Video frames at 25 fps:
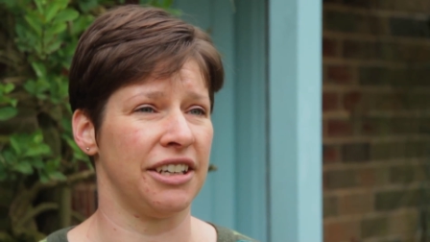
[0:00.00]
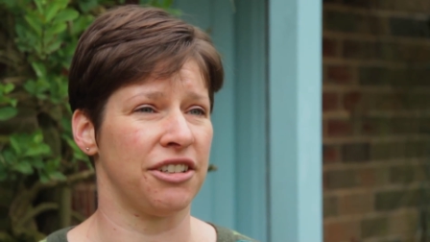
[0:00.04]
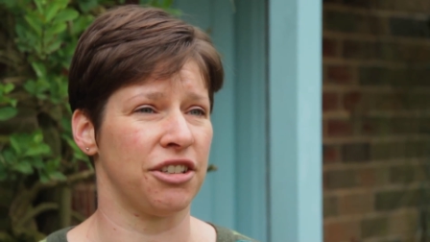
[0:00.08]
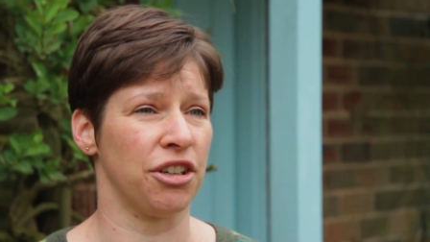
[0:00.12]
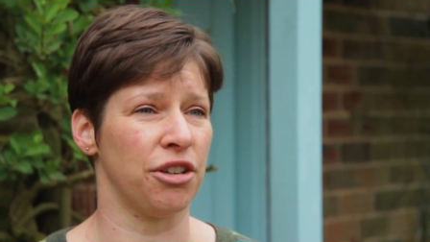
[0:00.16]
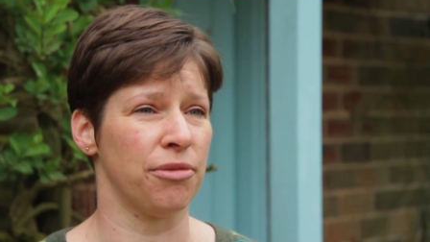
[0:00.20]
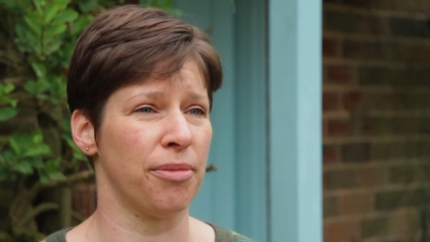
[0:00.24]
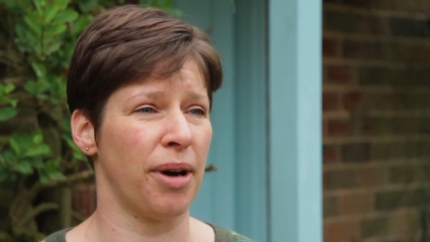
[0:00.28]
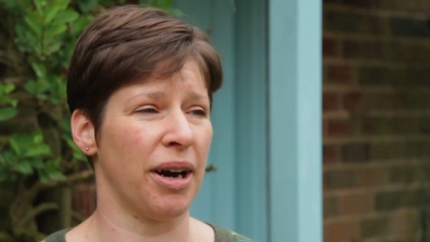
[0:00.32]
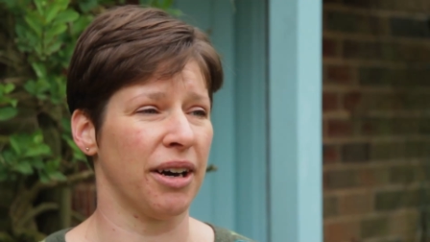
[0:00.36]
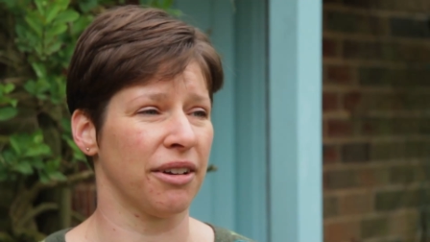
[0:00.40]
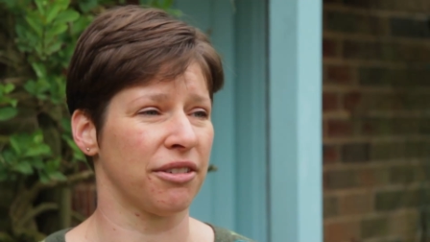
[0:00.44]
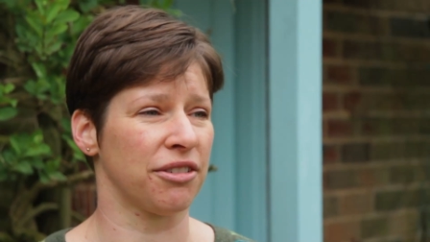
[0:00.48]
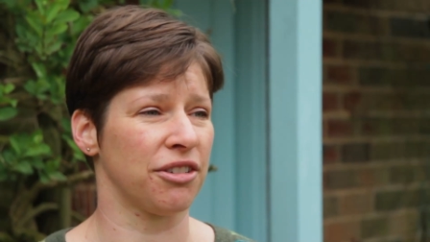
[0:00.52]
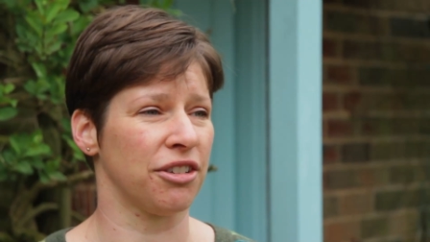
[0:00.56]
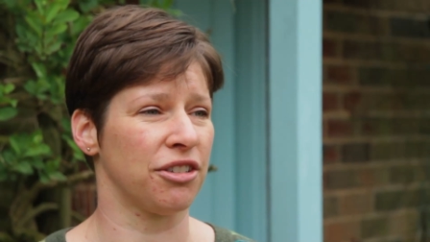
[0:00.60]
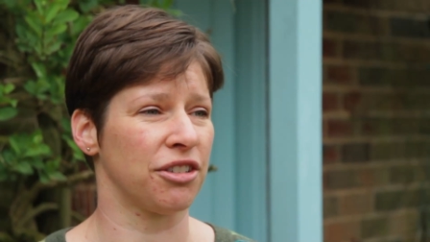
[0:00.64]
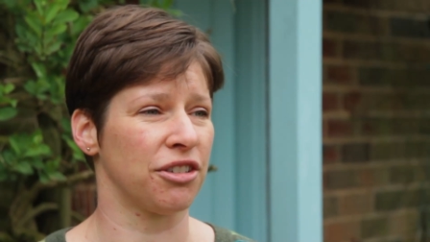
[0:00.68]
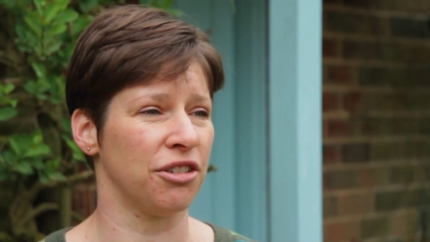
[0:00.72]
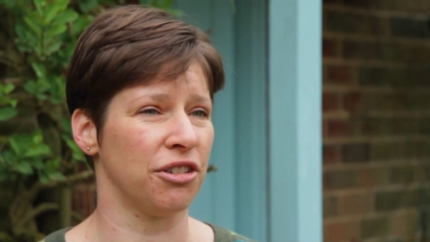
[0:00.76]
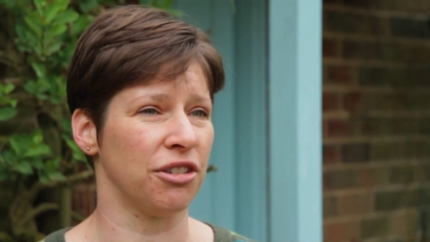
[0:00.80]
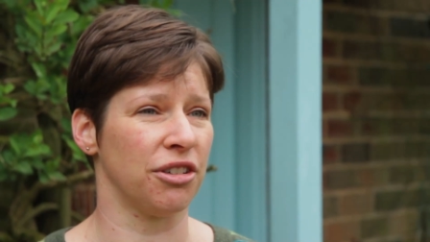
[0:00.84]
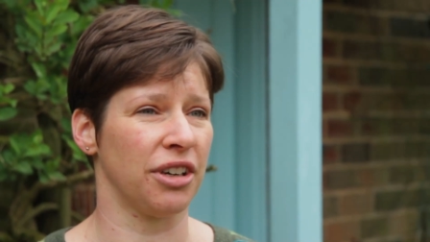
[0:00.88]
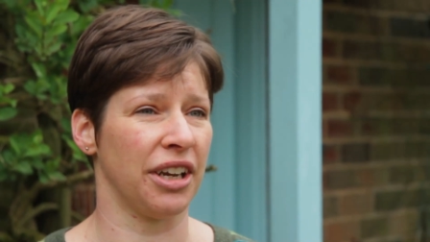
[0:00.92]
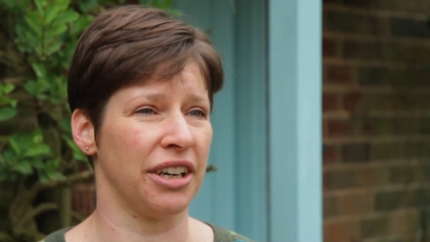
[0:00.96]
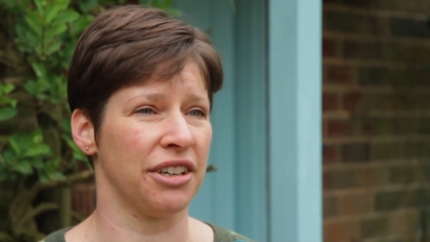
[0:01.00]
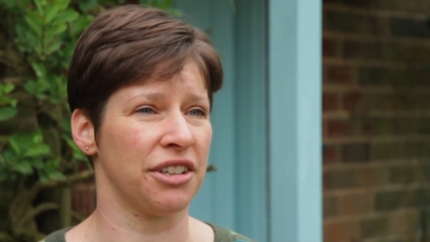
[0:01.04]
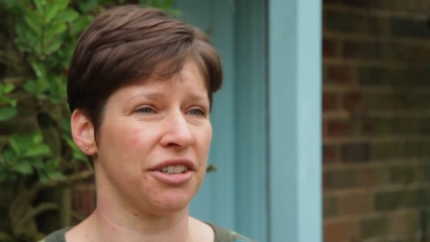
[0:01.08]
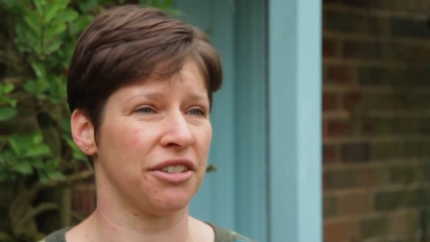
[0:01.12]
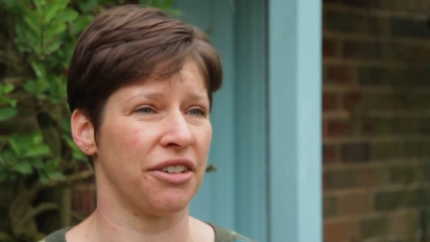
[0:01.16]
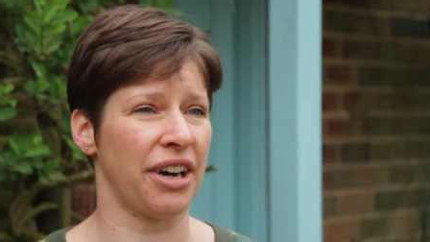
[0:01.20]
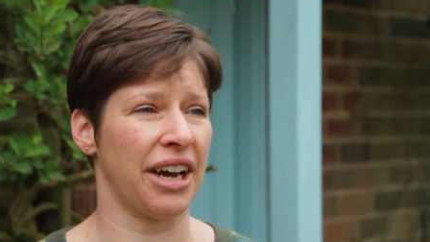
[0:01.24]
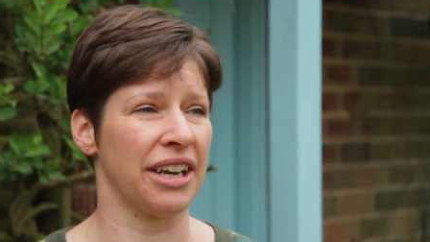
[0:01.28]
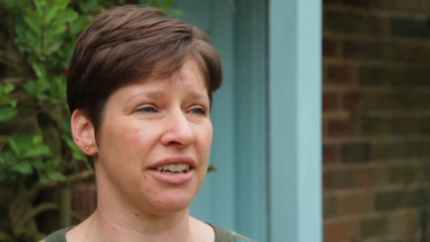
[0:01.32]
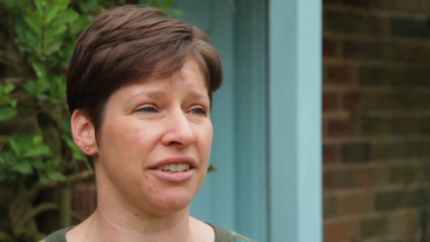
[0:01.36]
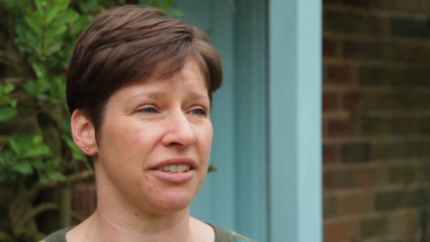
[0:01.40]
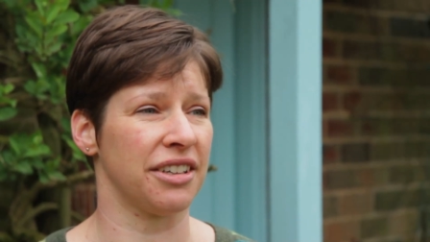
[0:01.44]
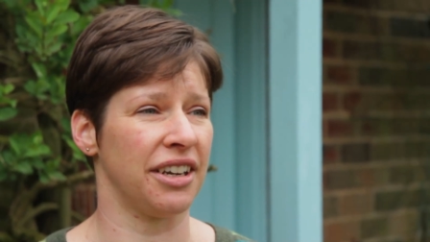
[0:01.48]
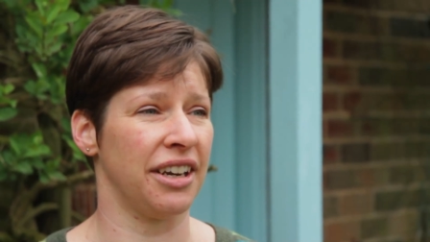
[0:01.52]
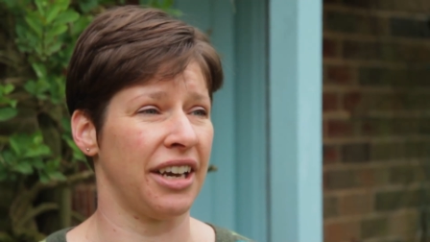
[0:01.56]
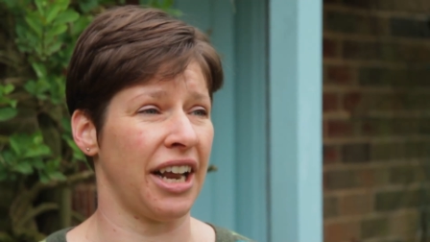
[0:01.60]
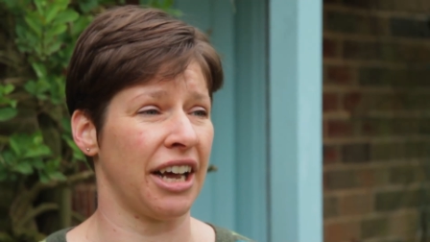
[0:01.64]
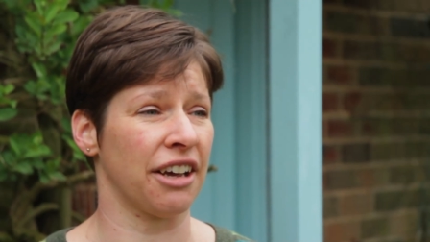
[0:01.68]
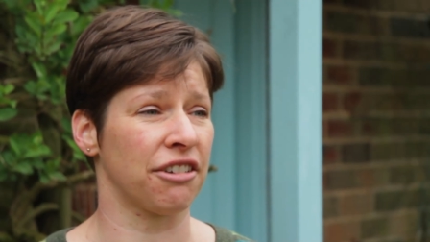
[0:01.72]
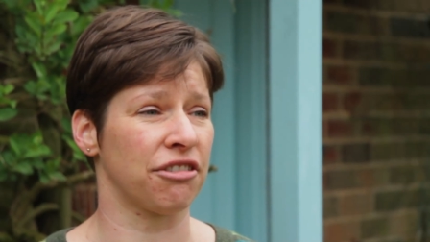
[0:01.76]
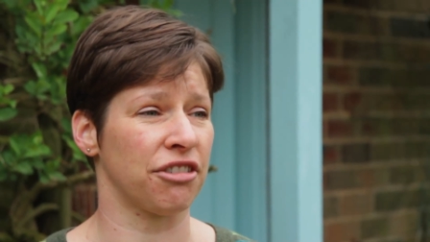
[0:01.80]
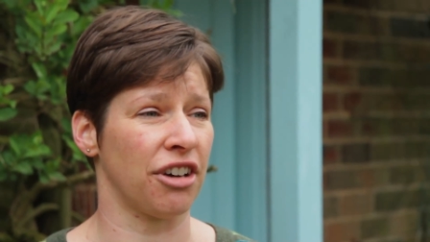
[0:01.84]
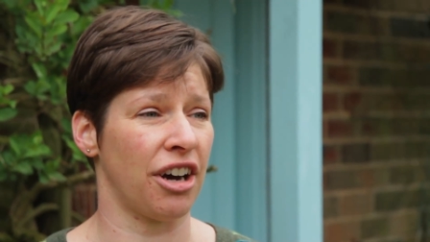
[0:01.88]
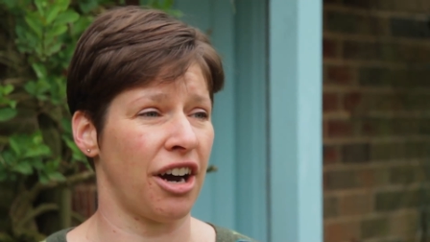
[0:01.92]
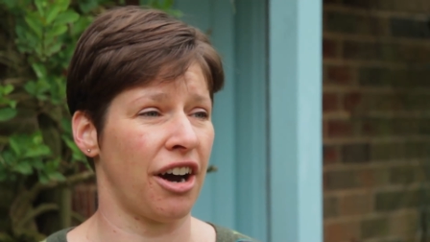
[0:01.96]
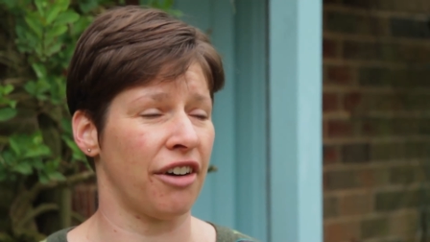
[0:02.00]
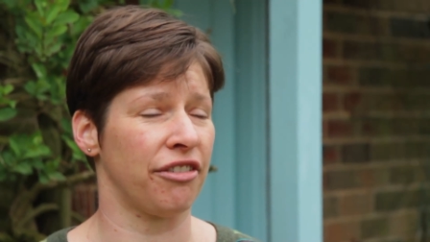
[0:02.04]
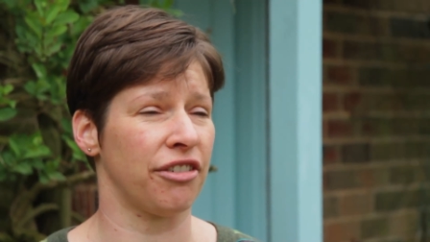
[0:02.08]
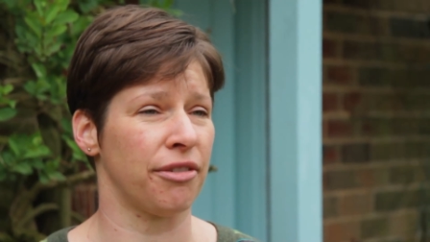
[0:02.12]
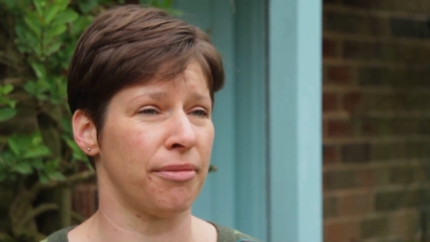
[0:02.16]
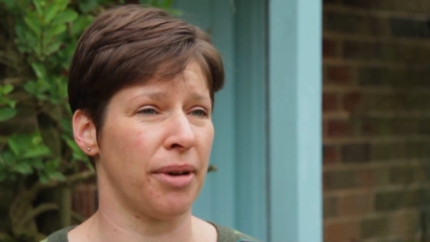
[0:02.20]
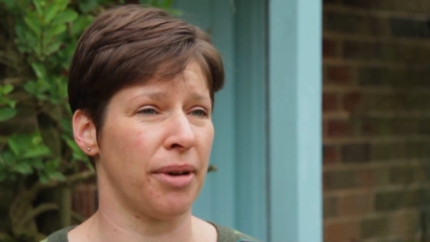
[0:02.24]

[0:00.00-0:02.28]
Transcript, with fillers: two miles to school and to add an extra half a